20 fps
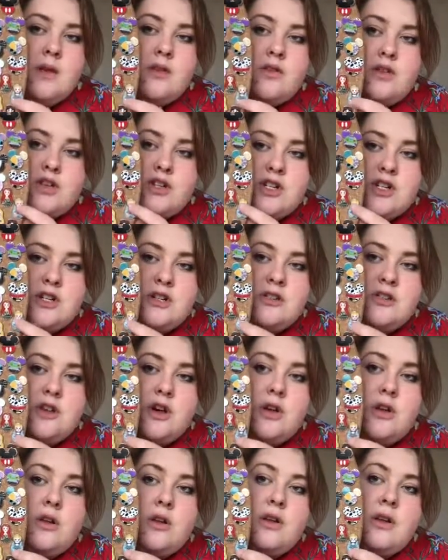Russian
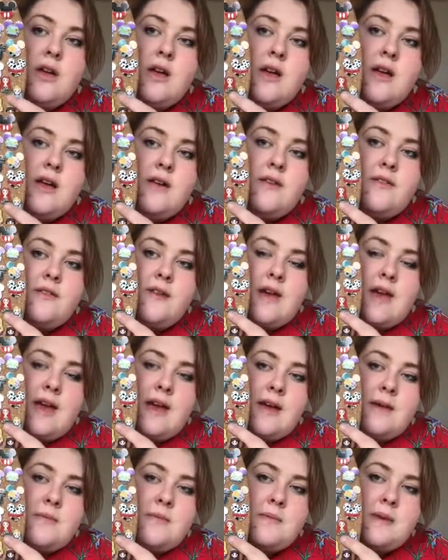doll
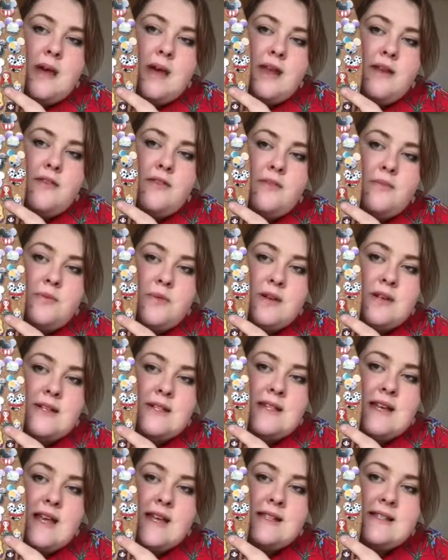um, kind of
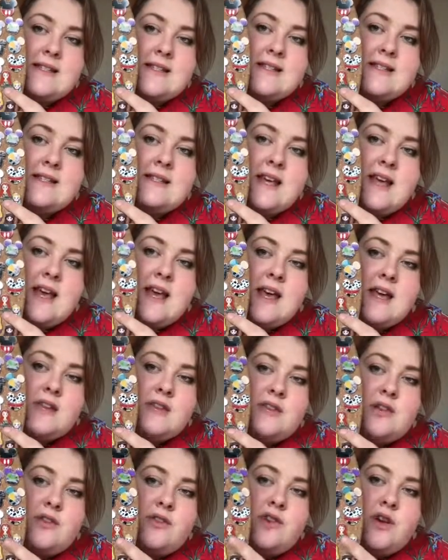princesses.
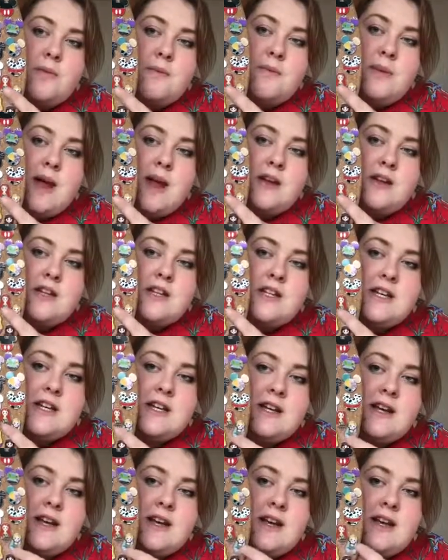So I've got
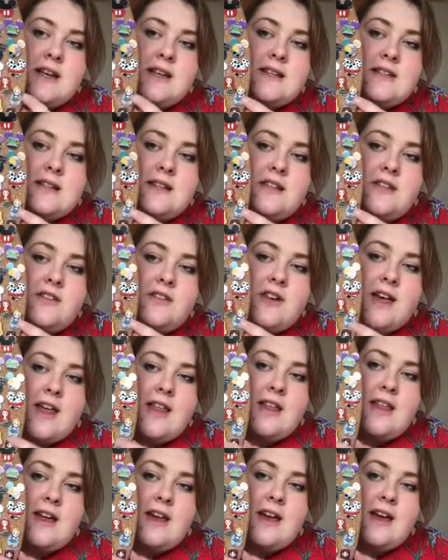Merida,
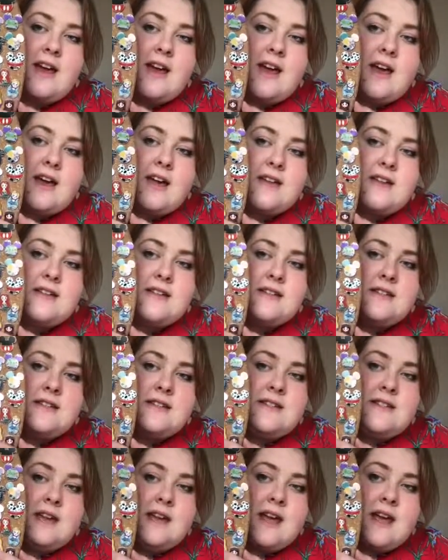Cinderella
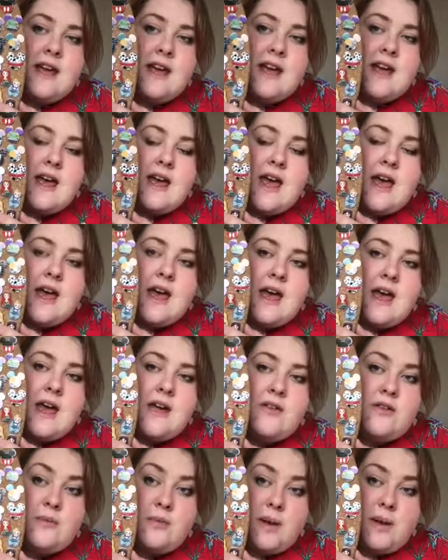and uh,
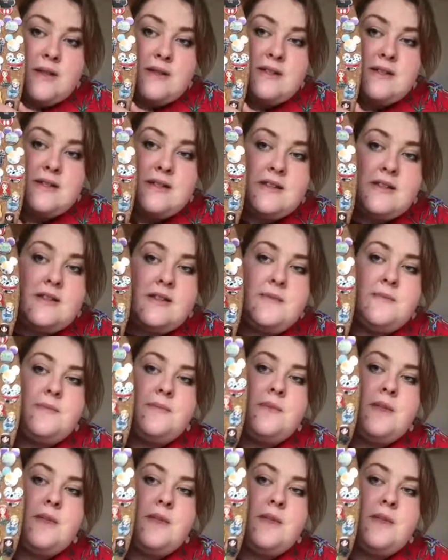Rapunzel,